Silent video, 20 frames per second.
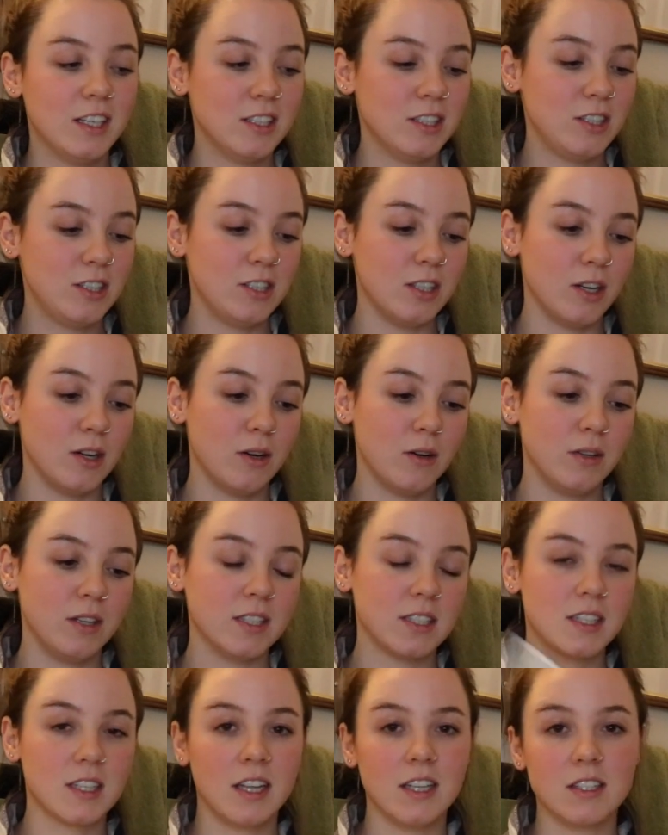So
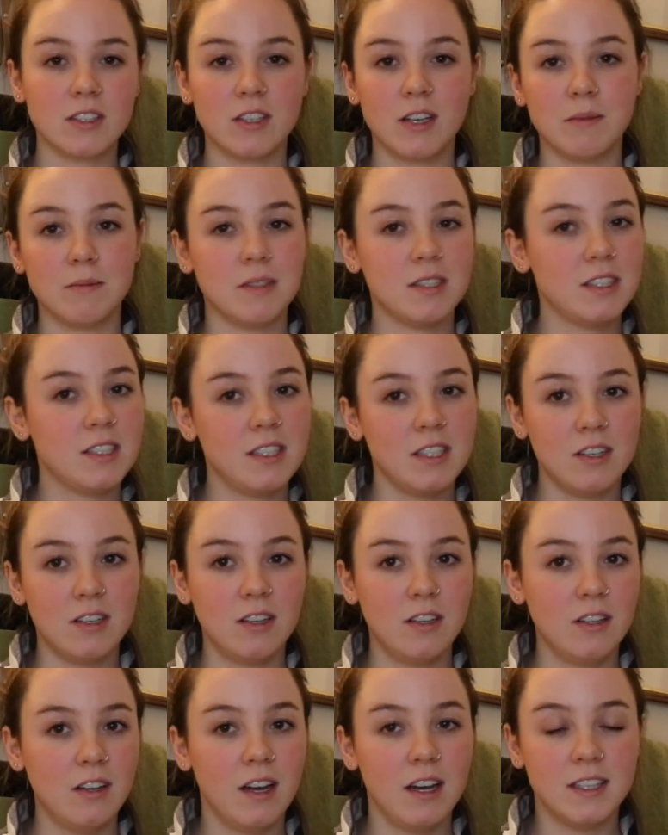this cleanser, I'm
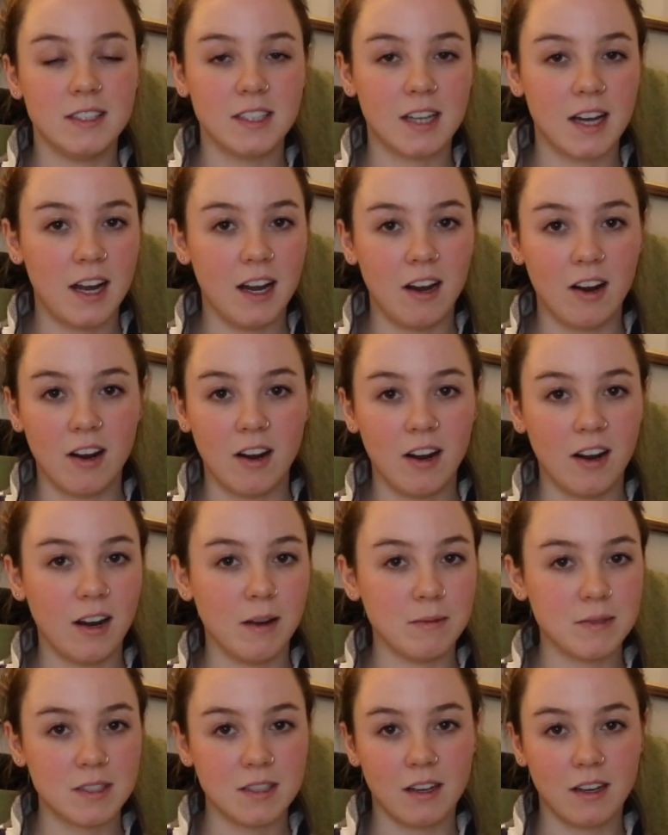still a diehard,
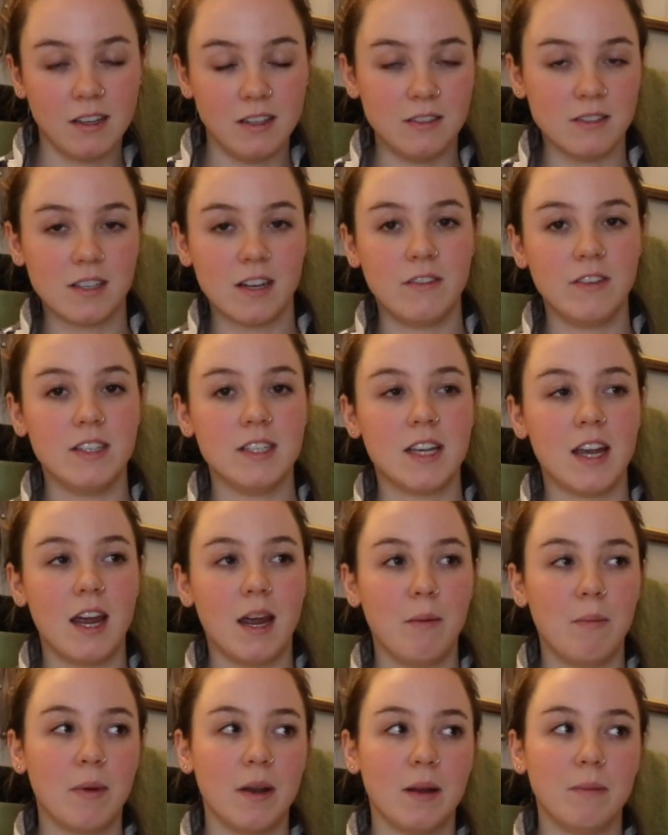I'm still going to use it every
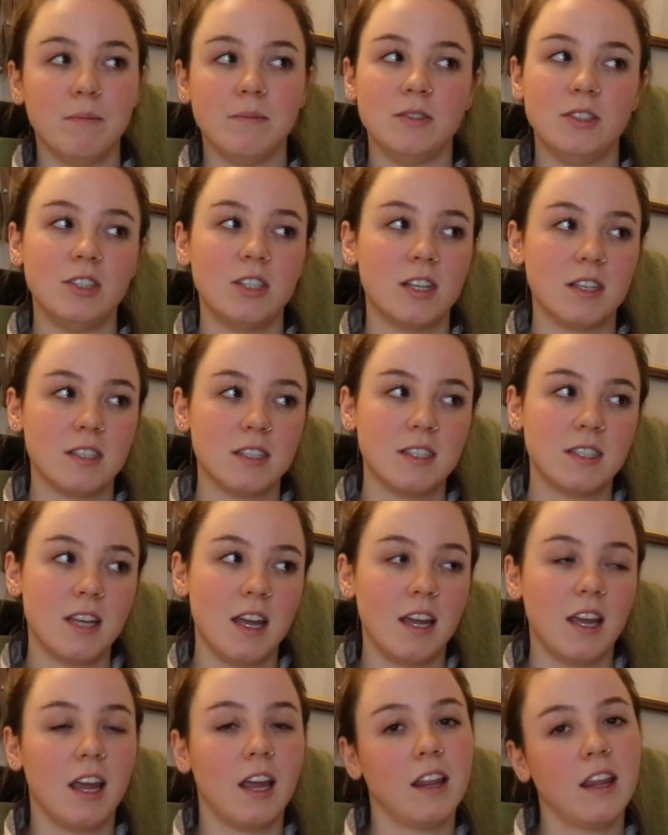day, but I'm just
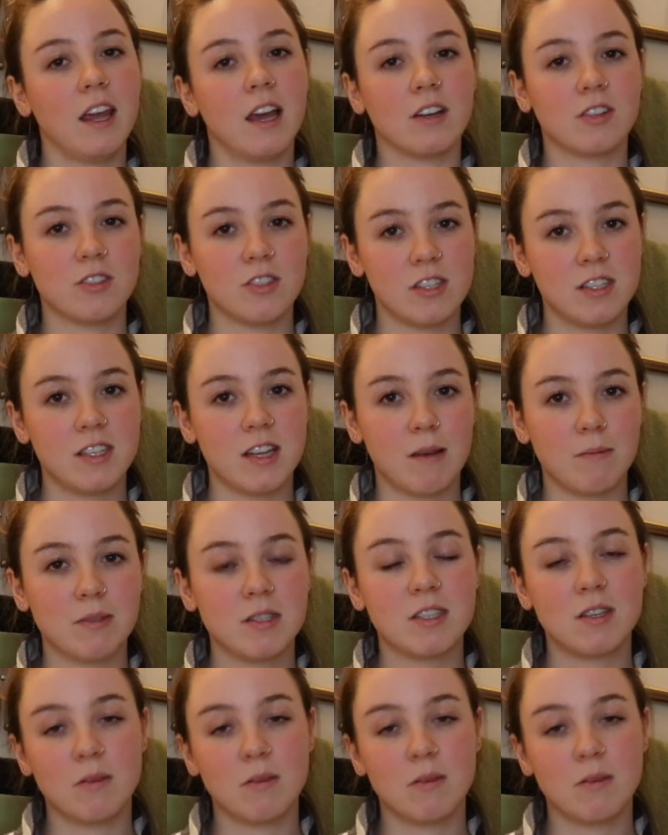taking the extra steps